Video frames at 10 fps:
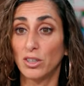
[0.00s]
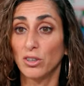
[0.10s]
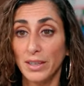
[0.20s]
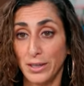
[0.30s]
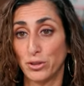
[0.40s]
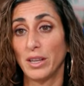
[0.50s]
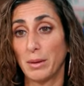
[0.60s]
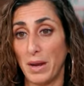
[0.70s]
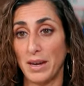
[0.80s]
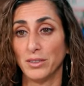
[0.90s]
your
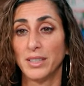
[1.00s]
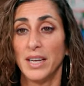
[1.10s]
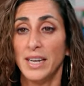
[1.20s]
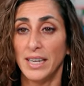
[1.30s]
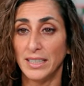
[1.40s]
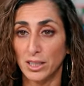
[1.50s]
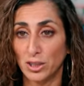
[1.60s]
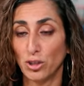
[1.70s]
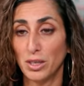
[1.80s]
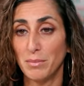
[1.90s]
electrolyte panels is a
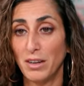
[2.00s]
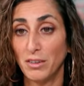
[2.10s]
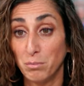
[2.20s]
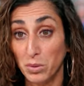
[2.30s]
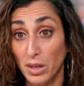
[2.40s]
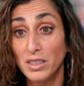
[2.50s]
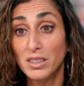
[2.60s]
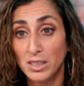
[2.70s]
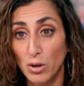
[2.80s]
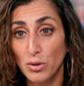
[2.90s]
certain amount of blood
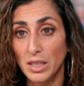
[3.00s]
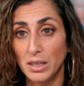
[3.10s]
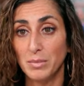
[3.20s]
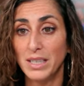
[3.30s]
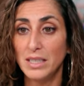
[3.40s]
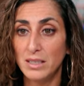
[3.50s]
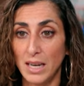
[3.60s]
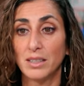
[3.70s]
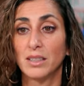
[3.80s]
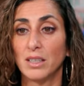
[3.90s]
sodium is
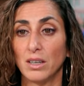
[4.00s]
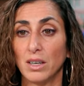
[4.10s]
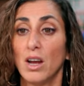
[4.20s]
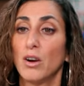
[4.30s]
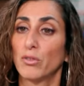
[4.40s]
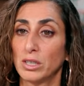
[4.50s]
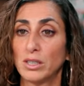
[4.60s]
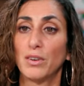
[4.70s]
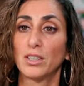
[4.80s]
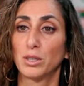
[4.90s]
necessary for us
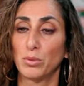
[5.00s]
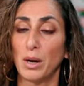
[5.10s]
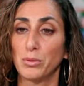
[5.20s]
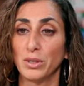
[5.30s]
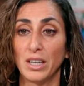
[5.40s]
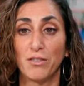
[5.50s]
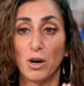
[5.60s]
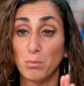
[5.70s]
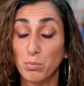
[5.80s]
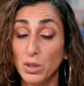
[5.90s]
to function properly. If
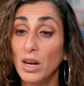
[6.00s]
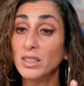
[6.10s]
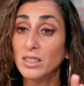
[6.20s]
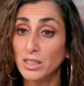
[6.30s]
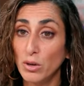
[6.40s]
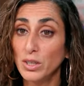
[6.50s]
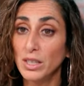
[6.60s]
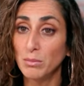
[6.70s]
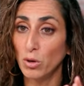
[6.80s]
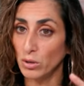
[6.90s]
our blood
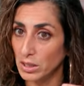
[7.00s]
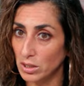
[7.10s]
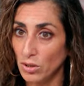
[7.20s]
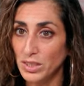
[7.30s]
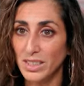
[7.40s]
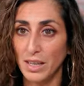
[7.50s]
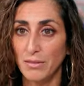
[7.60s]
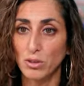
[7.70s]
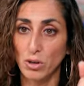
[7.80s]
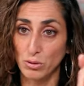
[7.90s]
sodium or salt
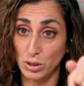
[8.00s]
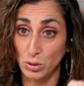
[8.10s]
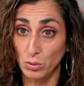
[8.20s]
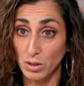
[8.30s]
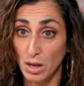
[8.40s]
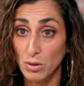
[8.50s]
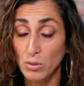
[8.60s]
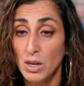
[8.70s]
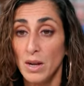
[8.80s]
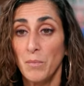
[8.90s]
level goes too
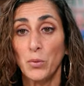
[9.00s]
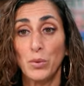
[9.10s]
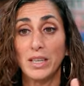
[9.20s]
low, we